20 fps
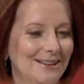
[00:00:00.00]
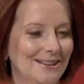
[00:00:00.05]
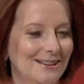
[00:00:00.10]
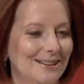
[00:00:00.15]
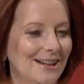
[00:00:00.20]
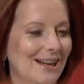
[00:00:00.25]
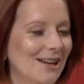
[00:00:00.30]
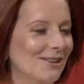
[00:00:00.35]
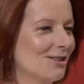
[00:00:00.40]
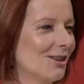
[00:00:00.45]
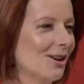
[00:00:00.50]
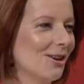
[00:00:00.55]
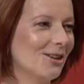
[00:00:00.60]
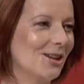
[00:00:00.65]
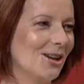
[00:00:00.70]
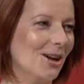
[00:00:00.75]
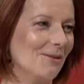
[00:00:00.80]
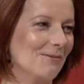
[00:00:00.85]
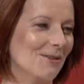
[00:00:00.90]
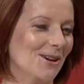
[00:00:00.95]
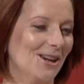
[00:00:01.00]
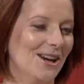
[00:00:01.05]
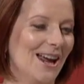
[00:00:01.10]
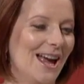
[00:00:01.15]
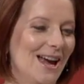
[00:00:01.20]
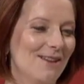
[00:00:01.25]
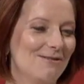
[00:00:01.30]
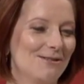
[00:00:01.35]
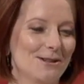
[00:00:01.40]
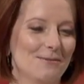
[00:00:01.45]
Now, Tony, I'm going to
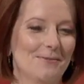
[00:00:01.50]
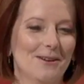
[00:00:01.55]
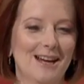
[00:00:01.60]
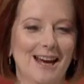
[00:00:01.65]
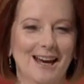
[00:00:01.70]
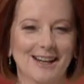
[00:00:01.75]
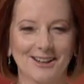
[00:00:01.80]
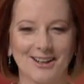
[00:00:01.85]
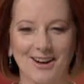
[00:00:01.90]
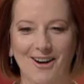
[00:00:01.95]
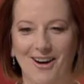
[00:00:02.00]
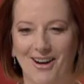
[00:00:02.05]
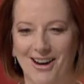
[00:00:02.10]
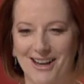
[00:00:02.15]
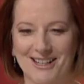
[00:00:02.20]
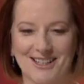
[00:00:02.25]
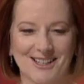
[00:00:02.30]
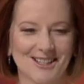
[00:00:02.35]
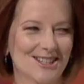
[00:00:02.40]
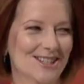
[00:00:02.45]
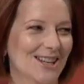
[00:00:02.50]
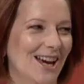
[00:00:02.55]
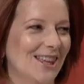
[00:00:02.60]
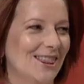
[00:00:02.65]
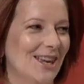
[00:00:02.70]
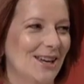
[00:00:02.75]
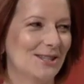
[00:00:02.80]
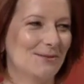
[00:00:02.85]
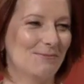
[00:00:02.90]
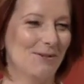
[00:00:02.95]
have to be unkind and say
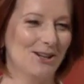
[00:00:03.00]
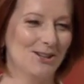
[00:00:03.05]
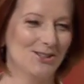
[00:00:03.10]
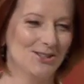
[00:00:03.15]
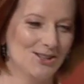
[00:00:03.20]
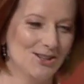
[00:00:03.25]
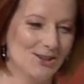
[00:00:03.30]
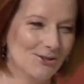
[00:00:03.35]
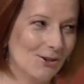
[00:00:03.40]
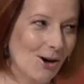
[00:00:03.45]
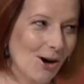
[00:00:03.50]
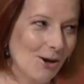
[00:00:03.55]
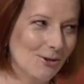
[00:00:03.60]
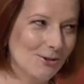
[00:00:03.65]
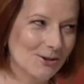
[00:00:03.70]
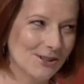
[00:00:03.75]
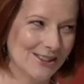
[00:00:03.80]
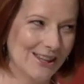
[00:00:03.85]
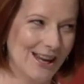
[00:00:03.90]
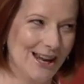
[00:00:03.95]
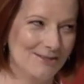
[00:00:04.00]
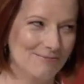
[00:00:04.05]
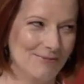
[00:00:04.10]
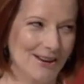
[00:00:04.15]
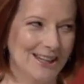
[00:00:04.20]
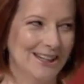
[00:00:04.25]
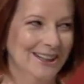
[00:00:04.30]
that's because you're older than me.